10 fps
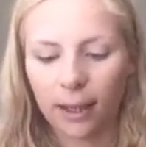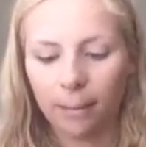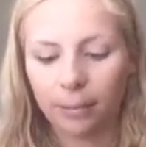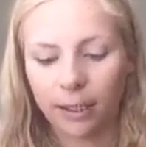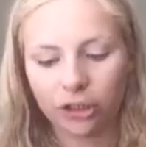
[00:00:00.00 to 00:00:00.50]

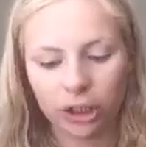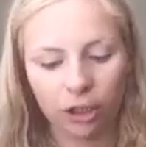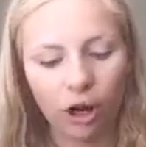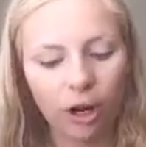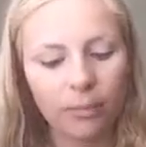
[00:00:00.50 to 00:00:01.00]
blush in
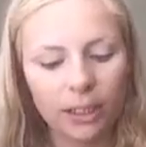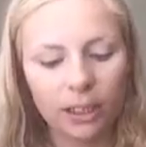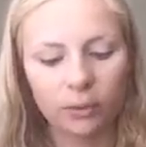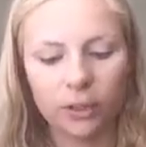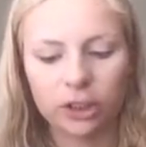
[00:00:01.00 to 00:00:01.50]

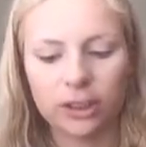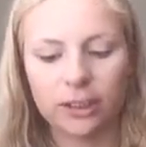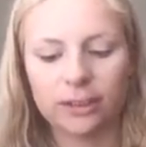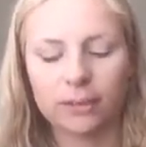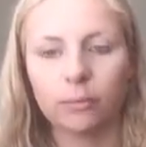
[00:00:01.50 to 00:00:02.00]
Harmony, which
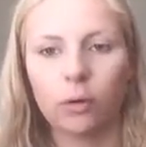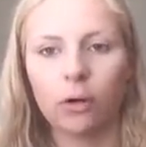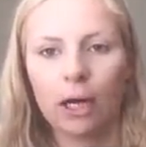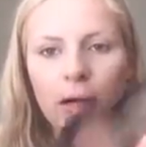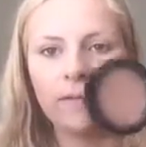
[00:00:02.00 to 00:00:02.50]
is
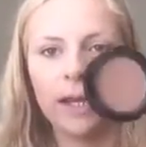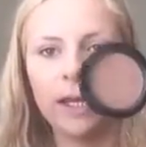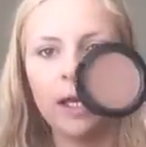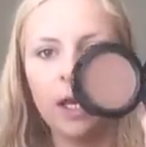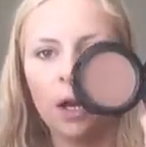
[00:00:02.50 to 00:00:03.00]
more of
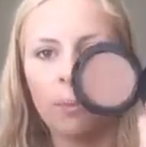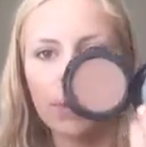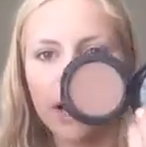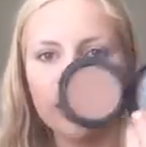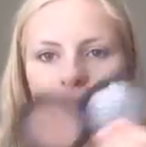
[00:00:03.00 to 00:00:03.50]
a
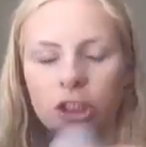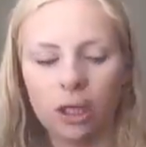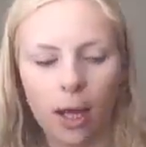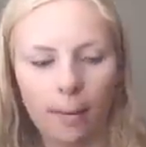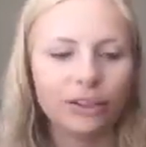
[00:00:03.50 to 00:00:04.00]
brownish
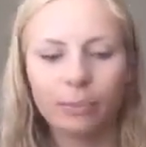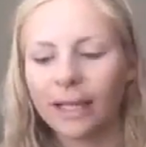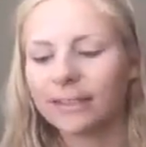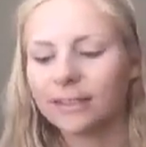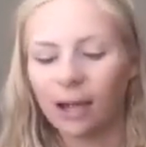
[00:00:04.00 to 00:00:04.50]

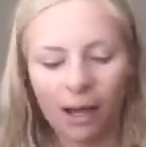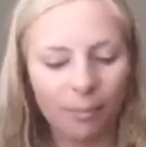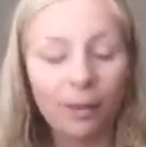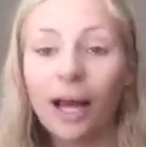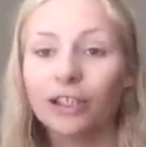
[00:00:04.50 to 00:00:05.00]
based
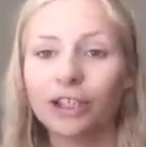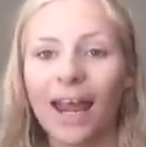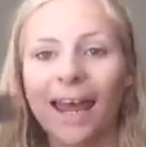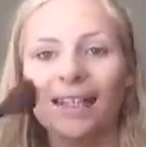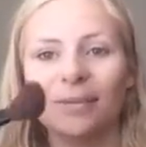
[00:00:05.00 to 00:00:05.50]
blush.
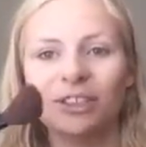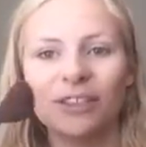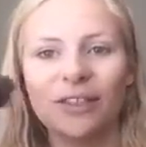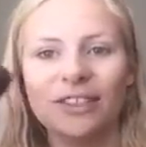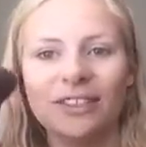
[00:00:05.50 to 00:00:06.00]
And I'm
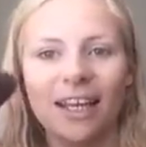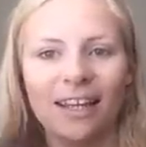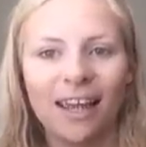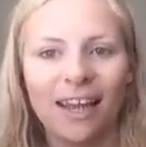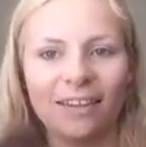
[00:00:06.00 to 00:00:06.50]
just going to
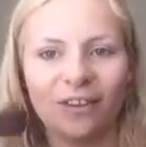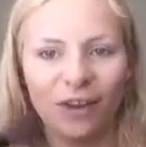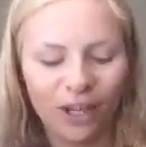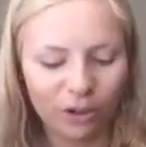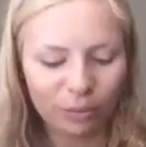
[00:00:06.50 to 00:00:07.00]
take a little
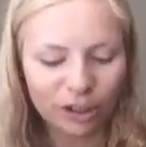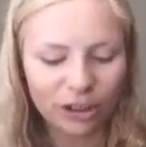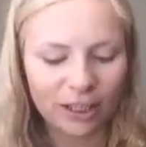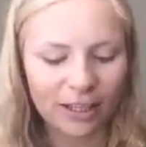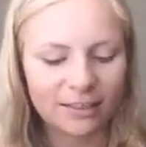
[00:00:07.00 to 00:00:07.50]
angled brush
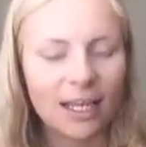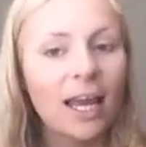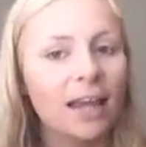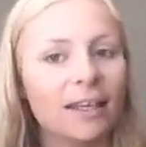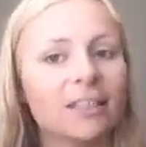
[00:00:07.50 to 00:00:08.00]
like this,
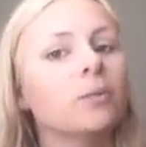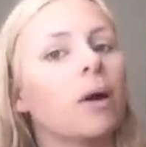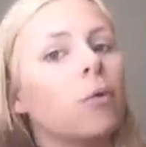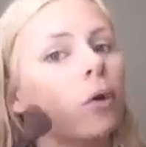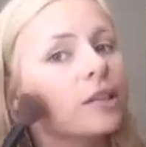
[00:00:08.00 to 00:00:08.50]
and this is
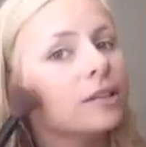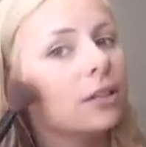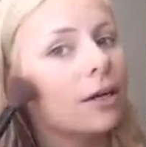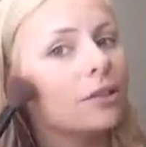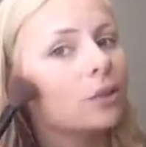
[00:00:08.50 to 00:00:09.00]
where I'm going to
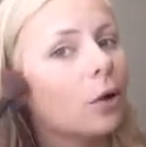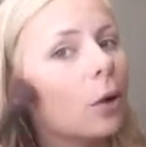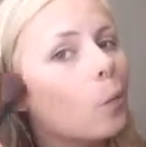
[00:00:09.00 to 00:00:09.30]
contour.